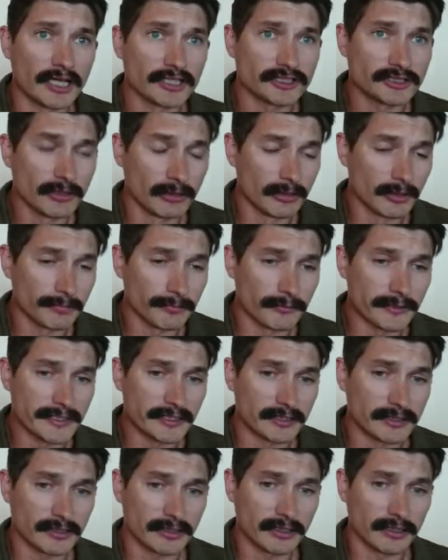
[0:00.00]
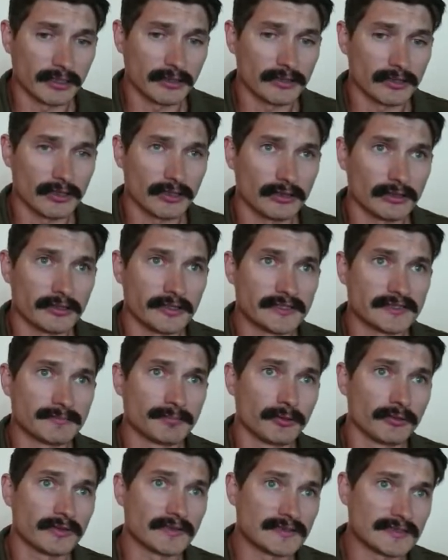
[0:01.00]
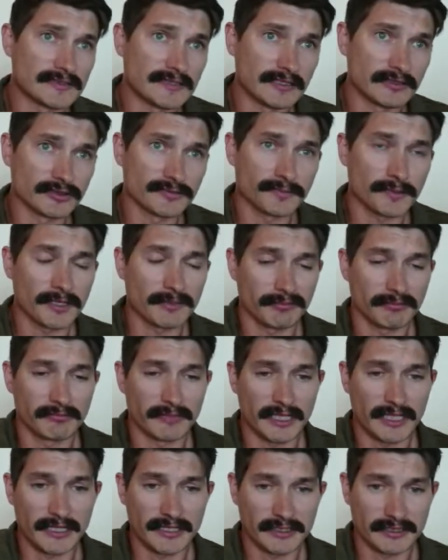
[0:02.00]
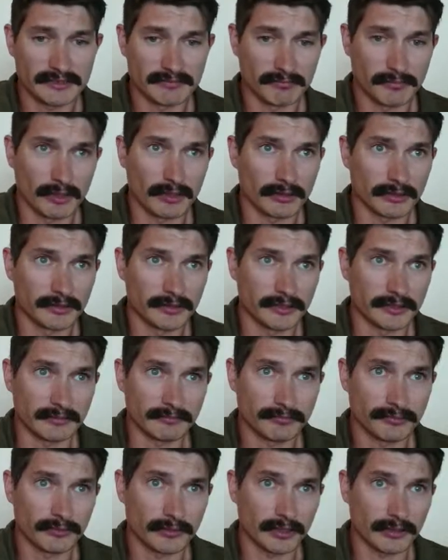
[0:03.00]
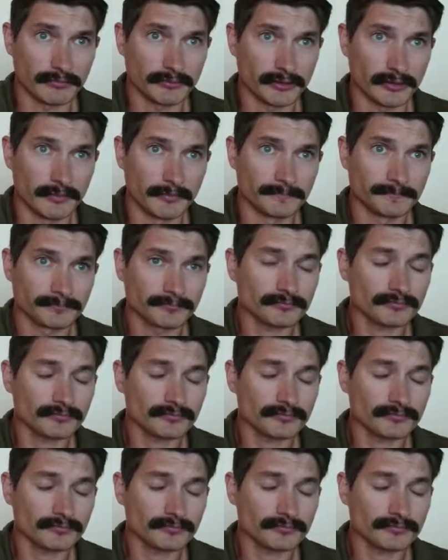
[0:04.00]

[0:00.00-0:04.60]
Show up rate on a call is both a sales problem and a marketing problem,